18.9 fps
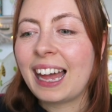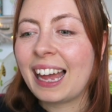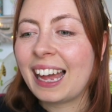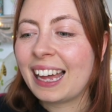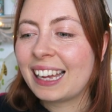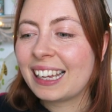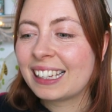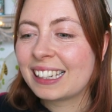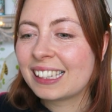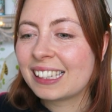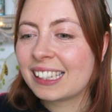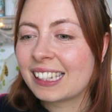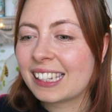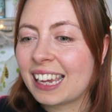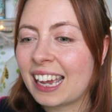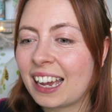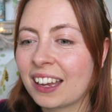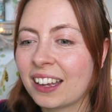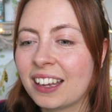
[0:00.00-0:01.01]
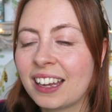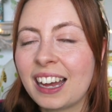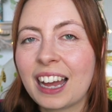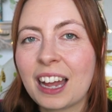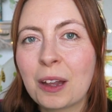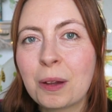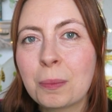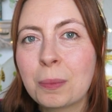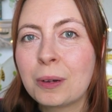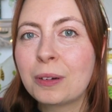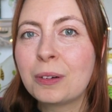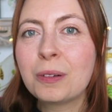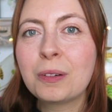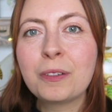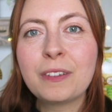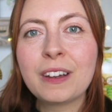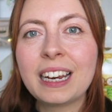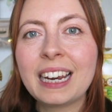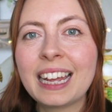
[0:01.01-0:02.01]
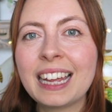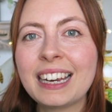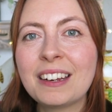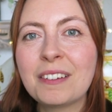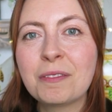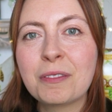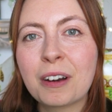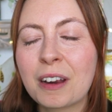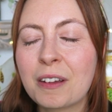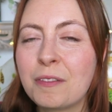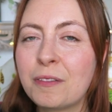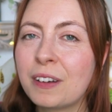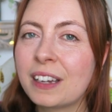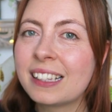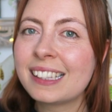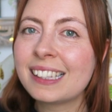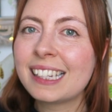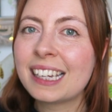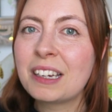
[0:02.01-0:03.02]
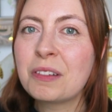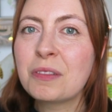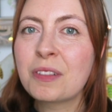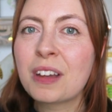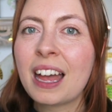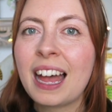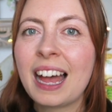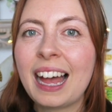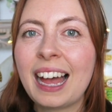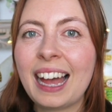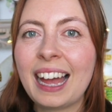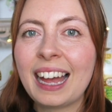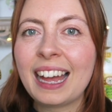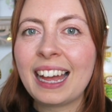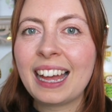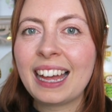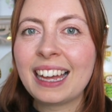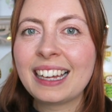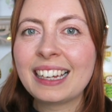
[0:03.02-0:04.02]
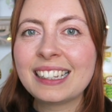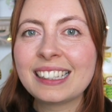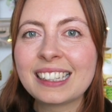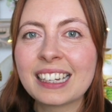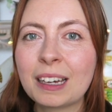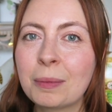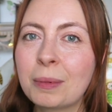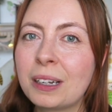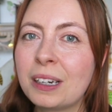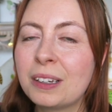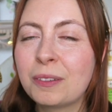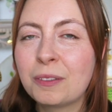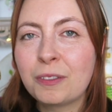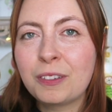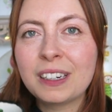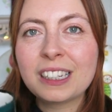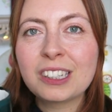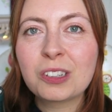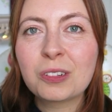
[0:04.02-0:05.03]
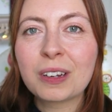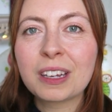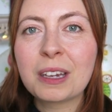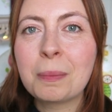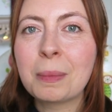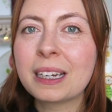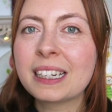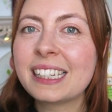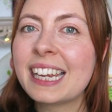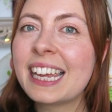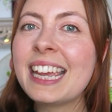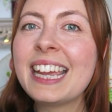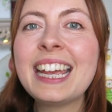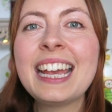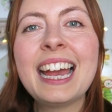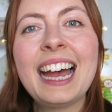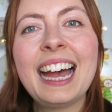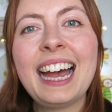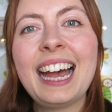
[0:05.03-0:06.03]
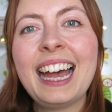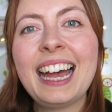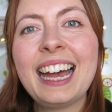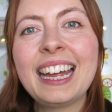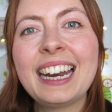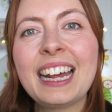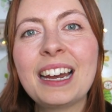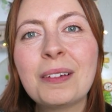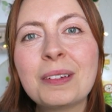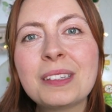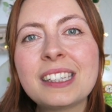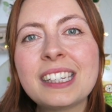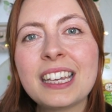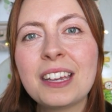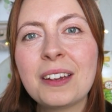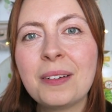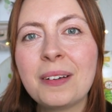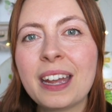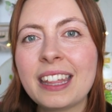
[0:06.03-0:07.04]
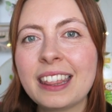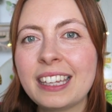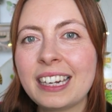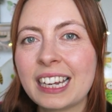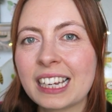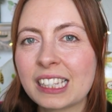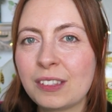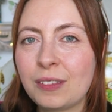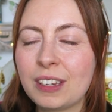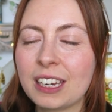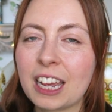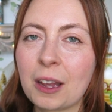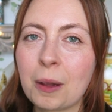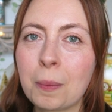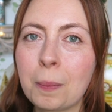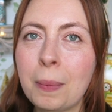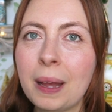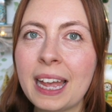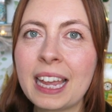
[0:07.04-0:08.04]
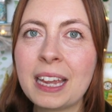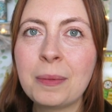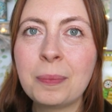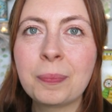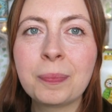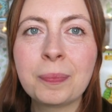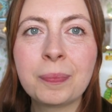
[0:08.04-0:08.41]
And yeah, I hope you're all feeling very festive, and I'm gonna finish drinking my tea and I will see you in the next video. Bye.